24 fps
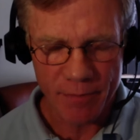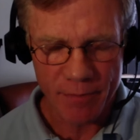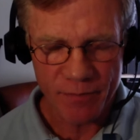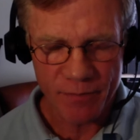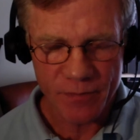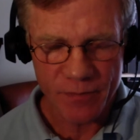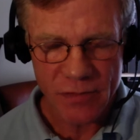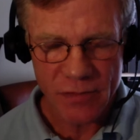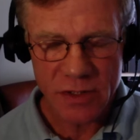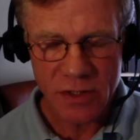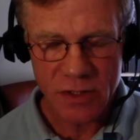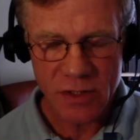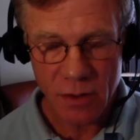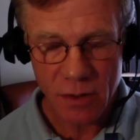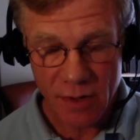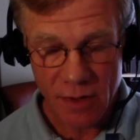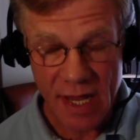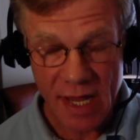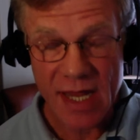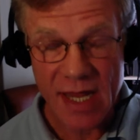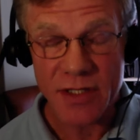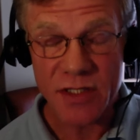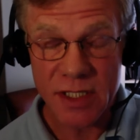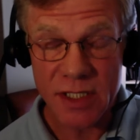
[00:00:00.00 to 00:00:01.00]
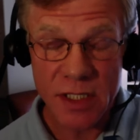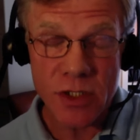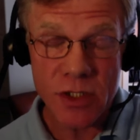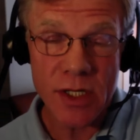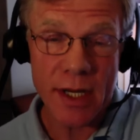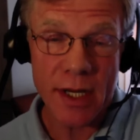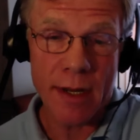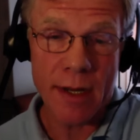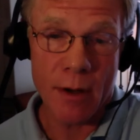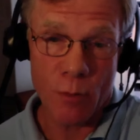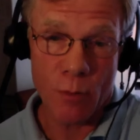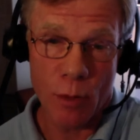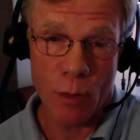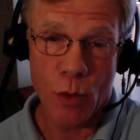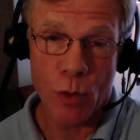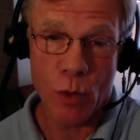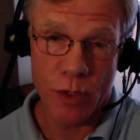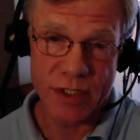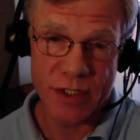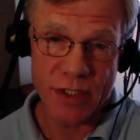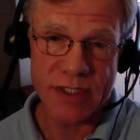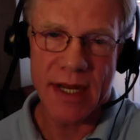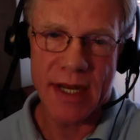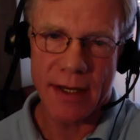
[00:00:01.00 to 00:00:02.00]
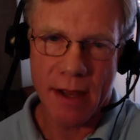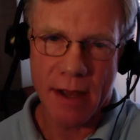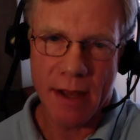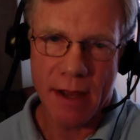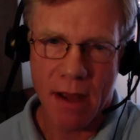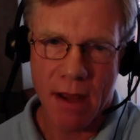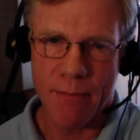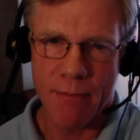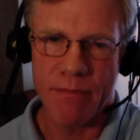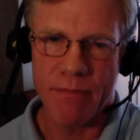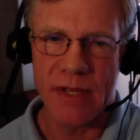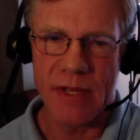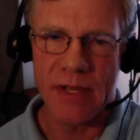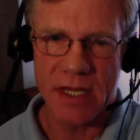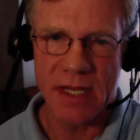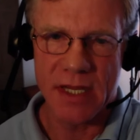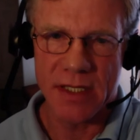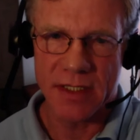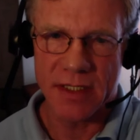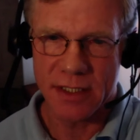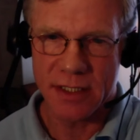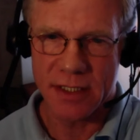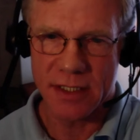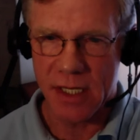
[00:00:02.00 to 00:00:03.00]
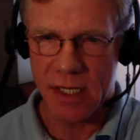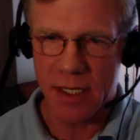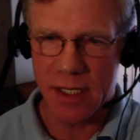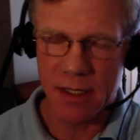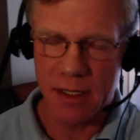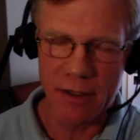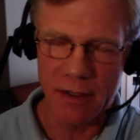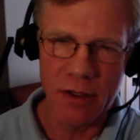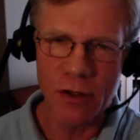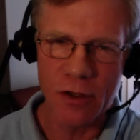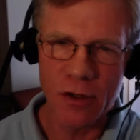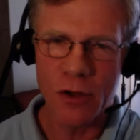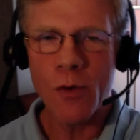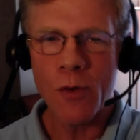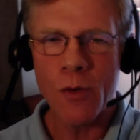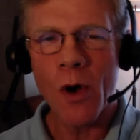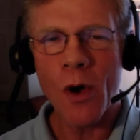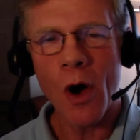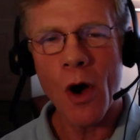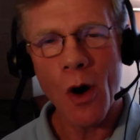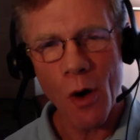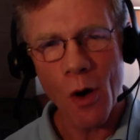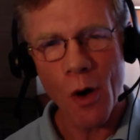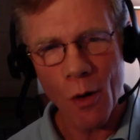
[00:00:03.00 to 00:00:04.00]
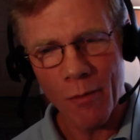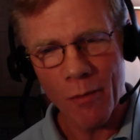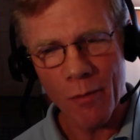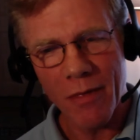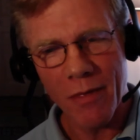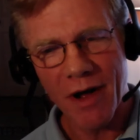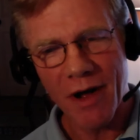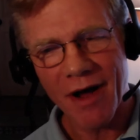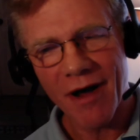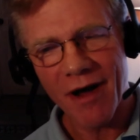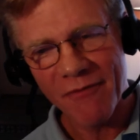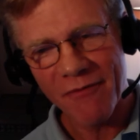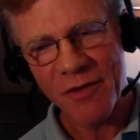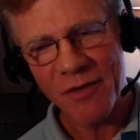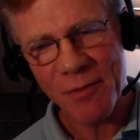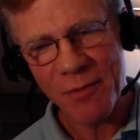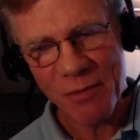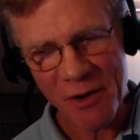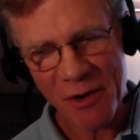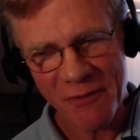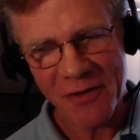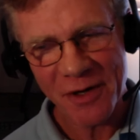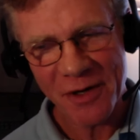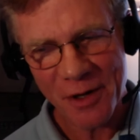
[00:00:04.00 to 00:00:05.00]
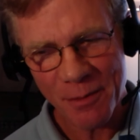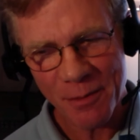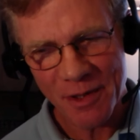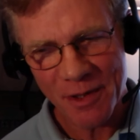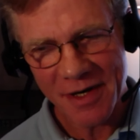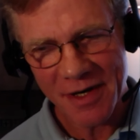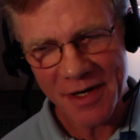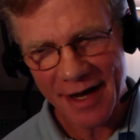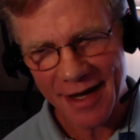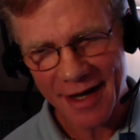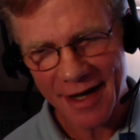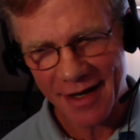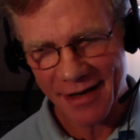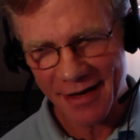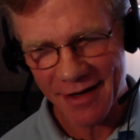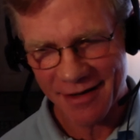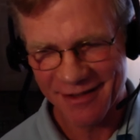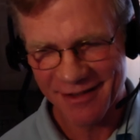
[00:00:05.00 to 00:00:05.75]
So yeah, cjhuntreports.com is the new home of the Perfect Human Diet.